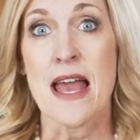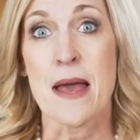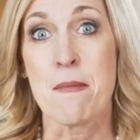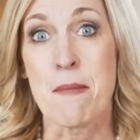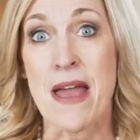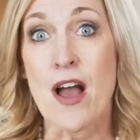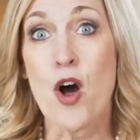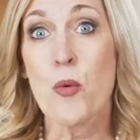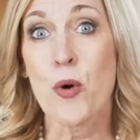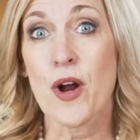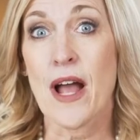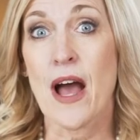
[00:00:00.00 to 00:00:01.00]
It may all
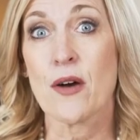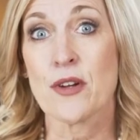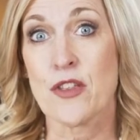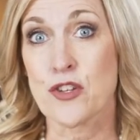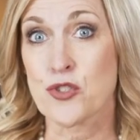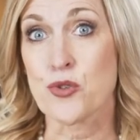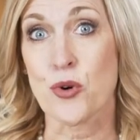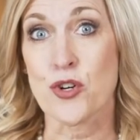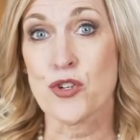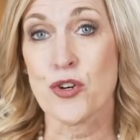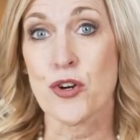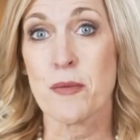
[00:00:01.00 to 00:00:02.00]
work out in the
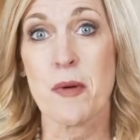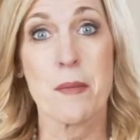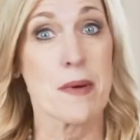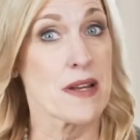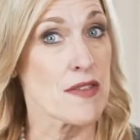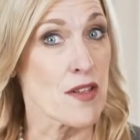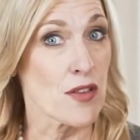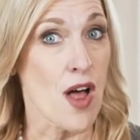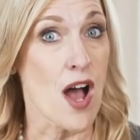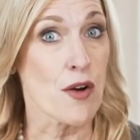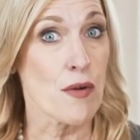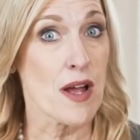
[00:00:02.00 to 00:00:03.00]
short term, but in the
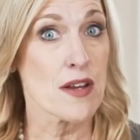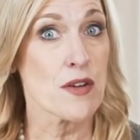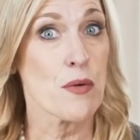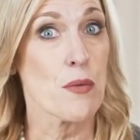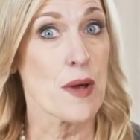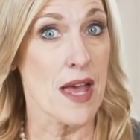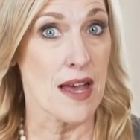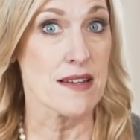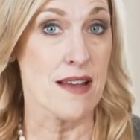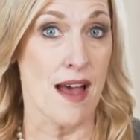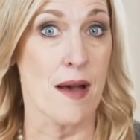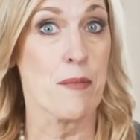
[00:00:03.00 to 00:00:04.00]
long run, we
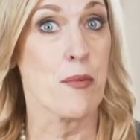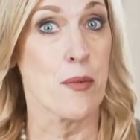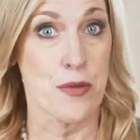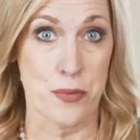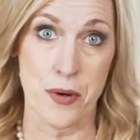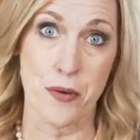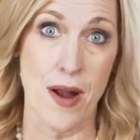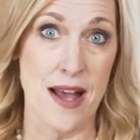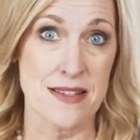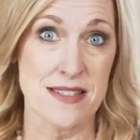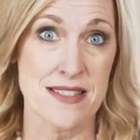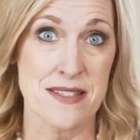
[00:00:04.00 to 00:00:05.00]
end up with
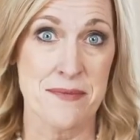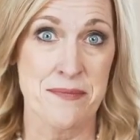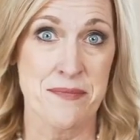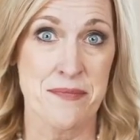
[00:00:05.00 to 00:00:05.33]
regrets.